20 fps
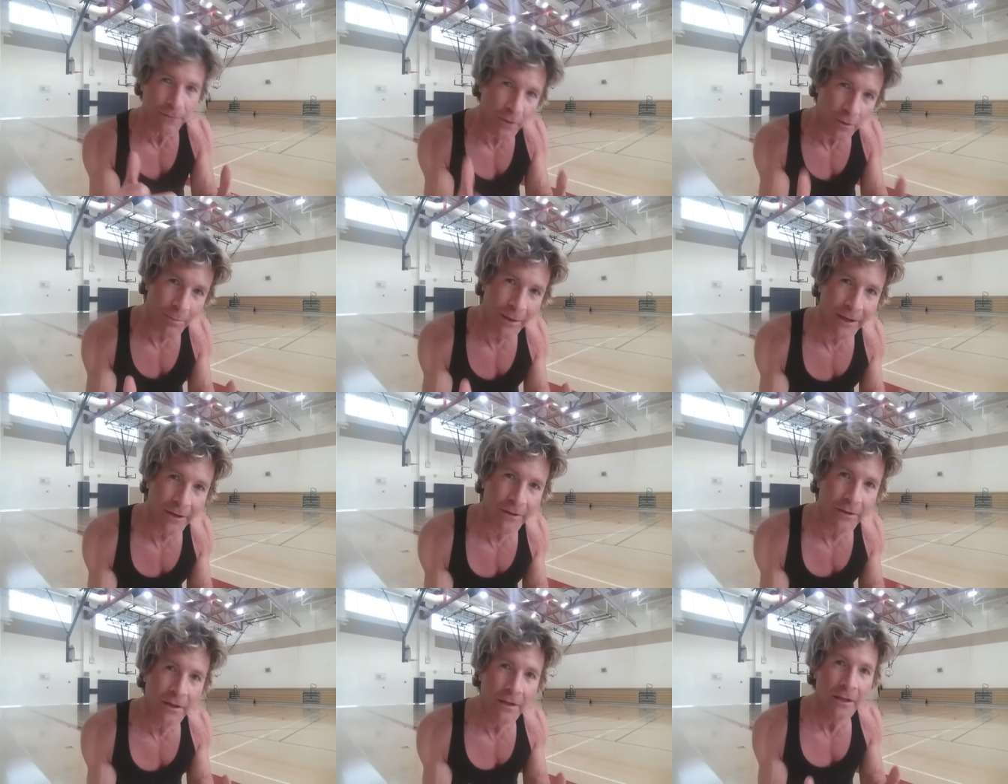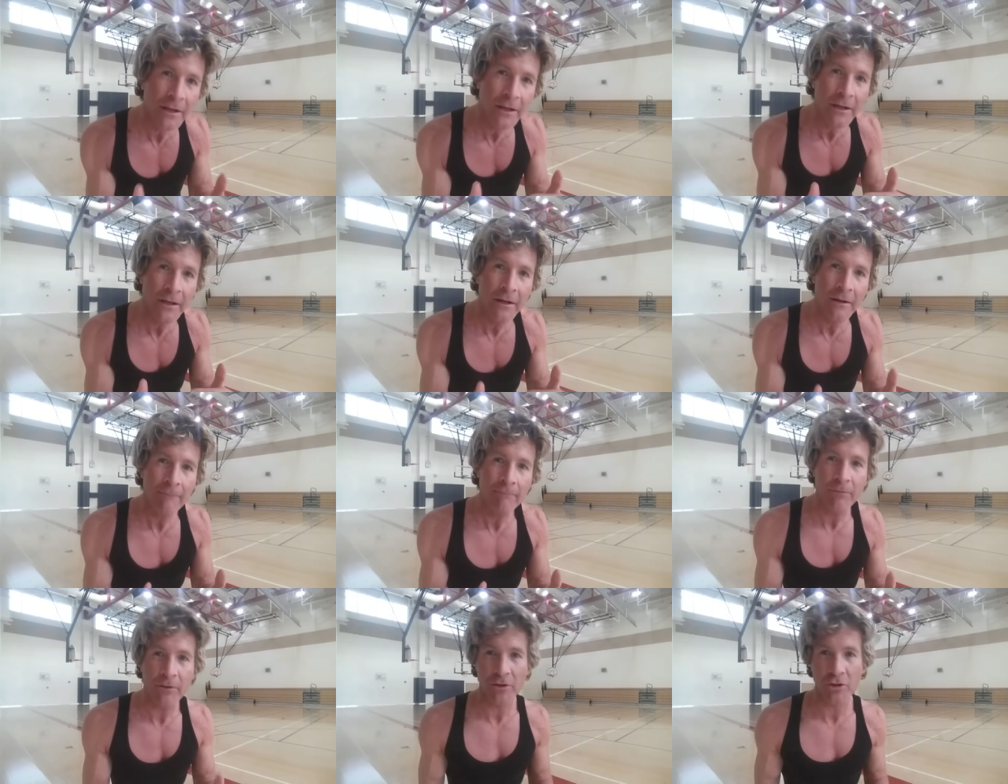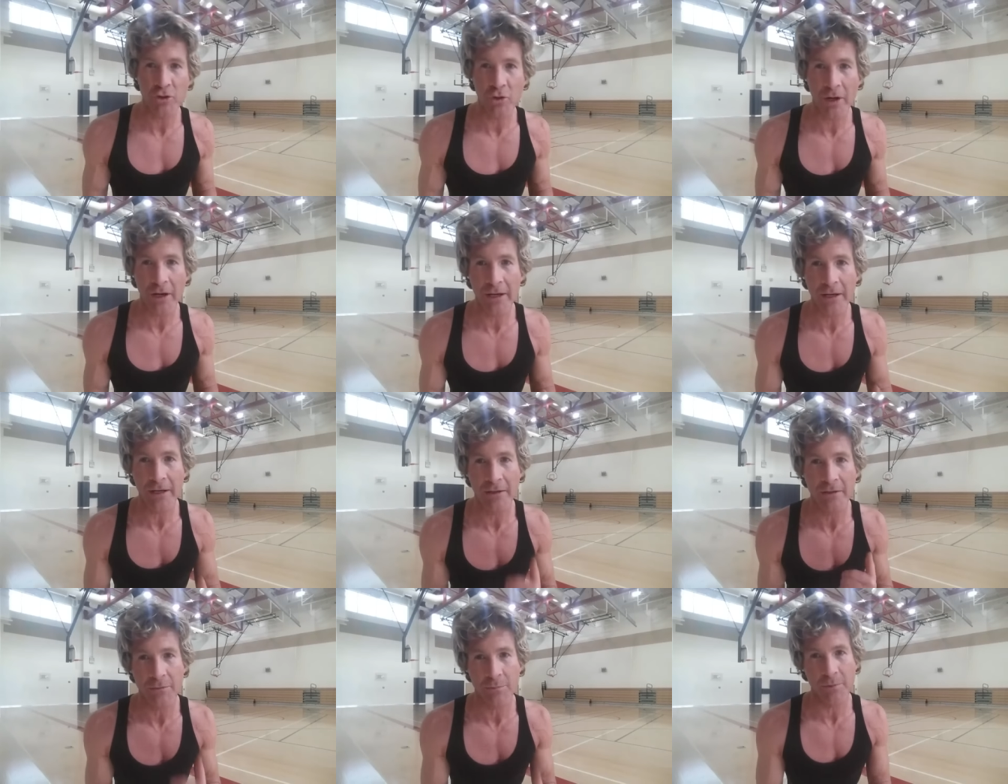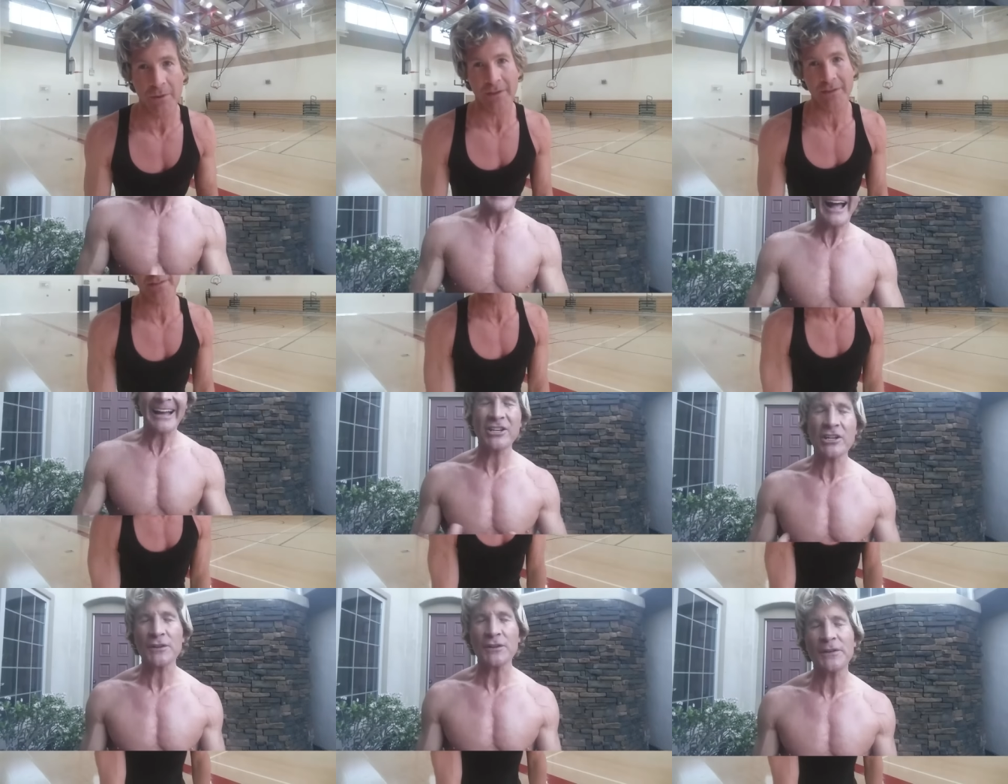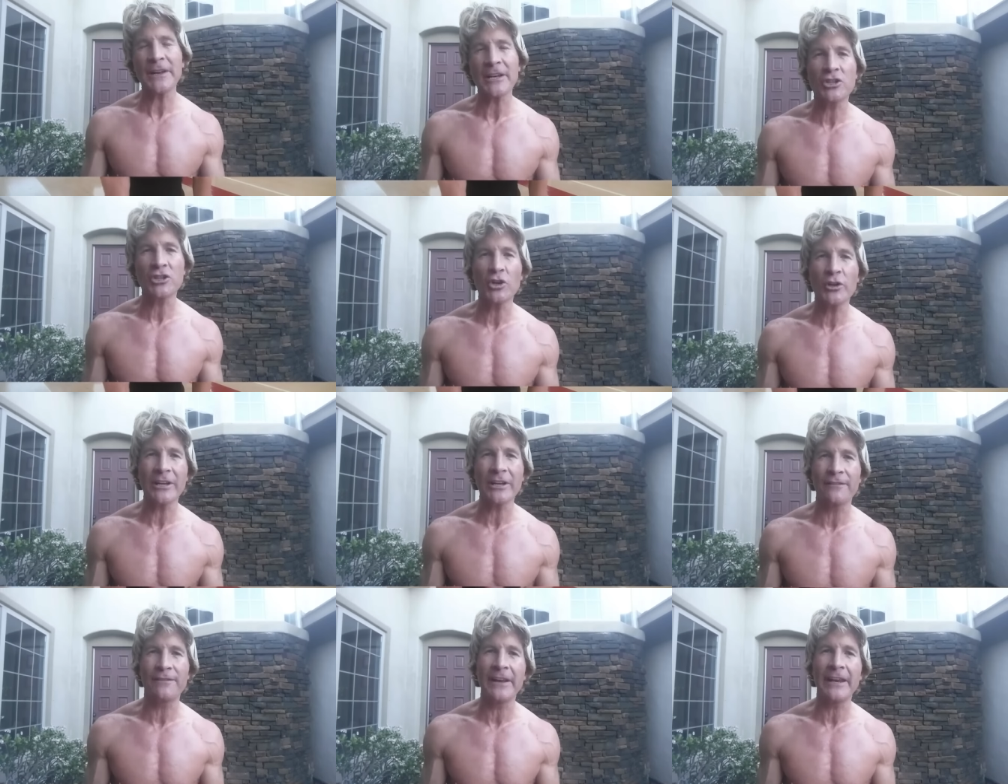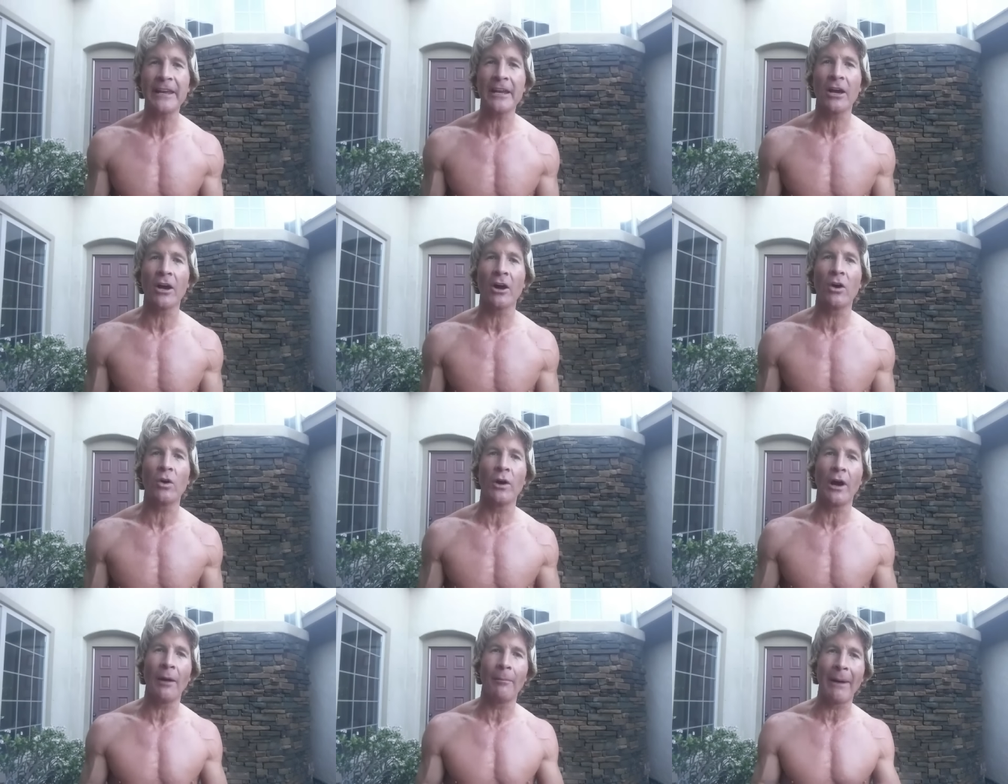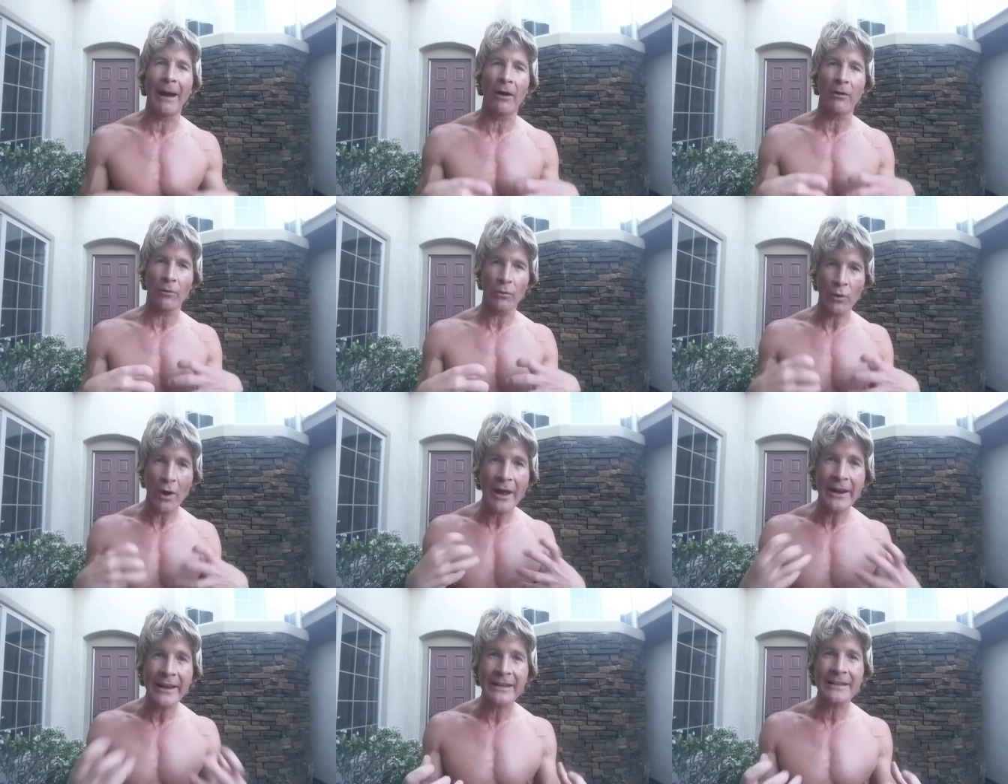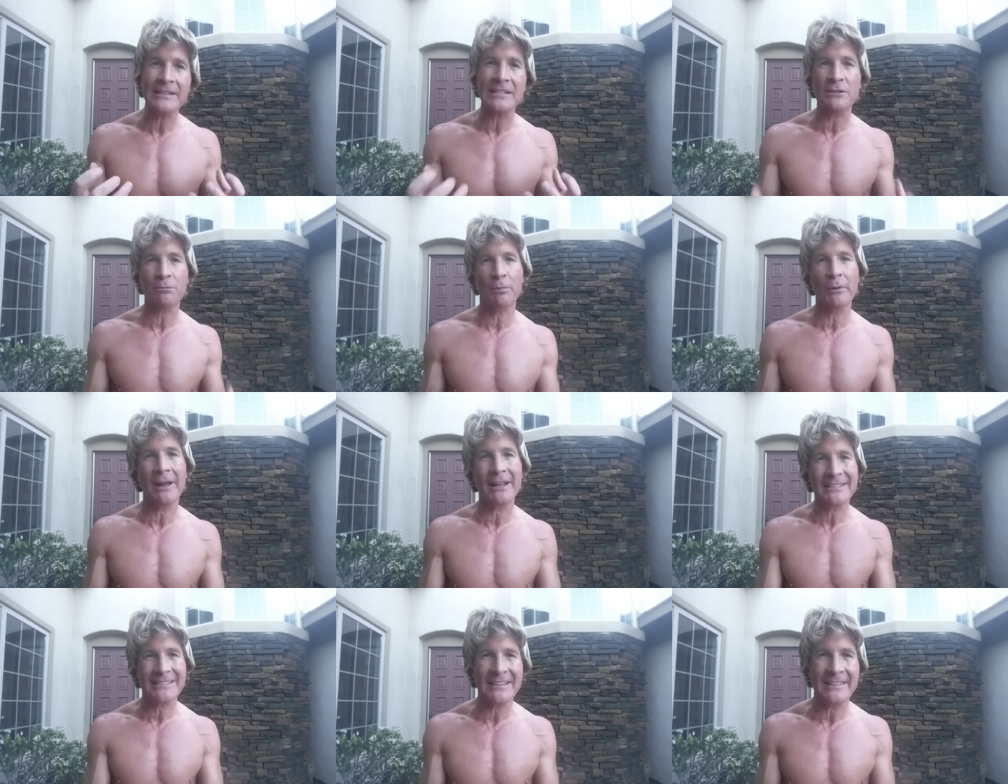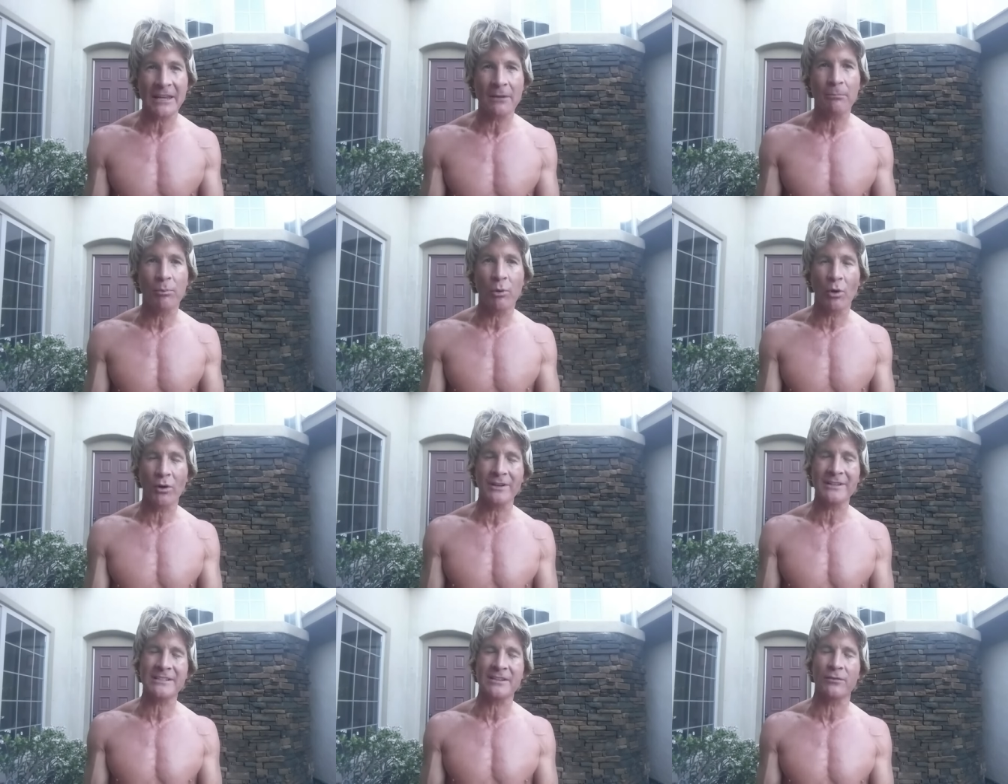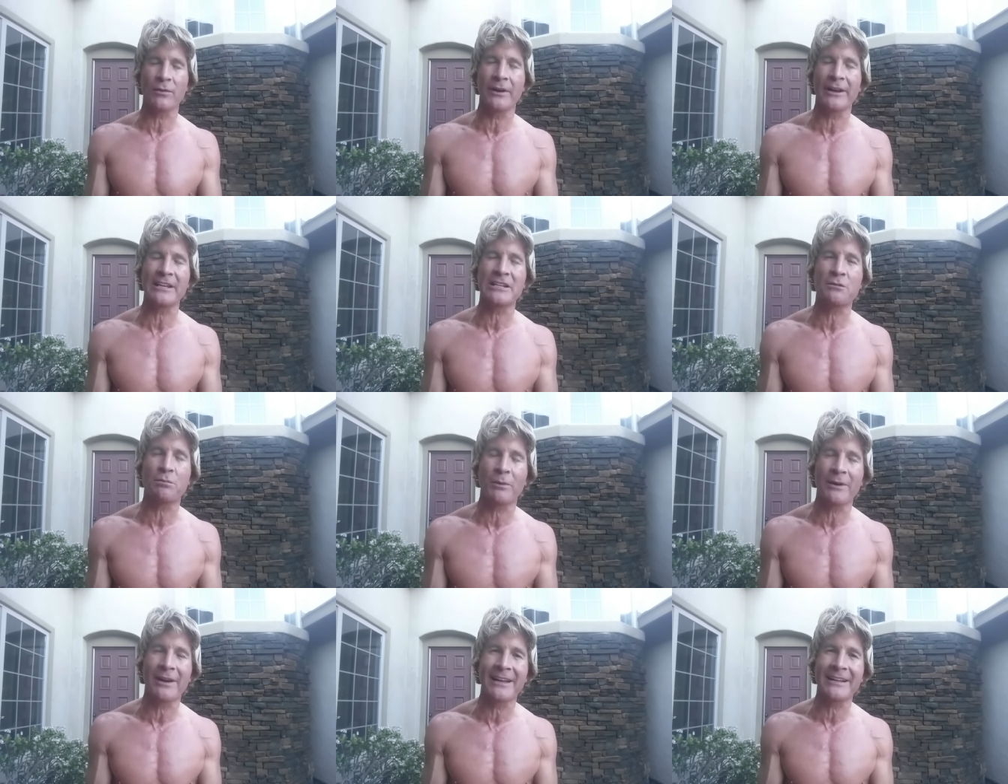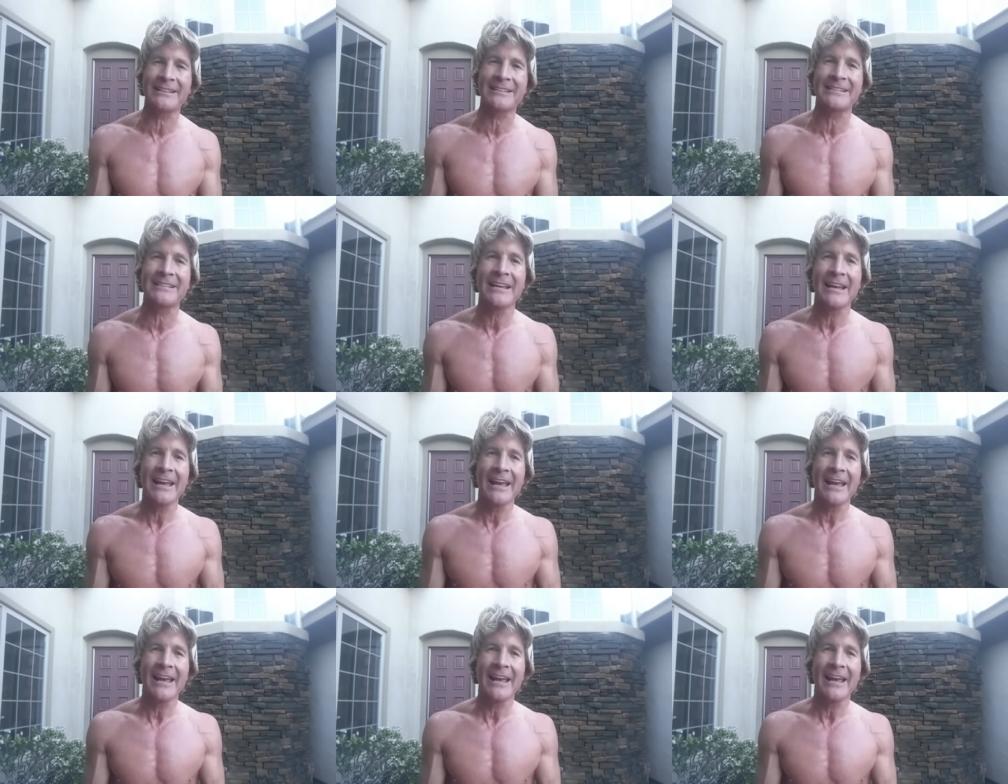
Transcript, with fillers: me feel better than training on sprints. I just finished shooting a video about running sprints and the importance of running sprints.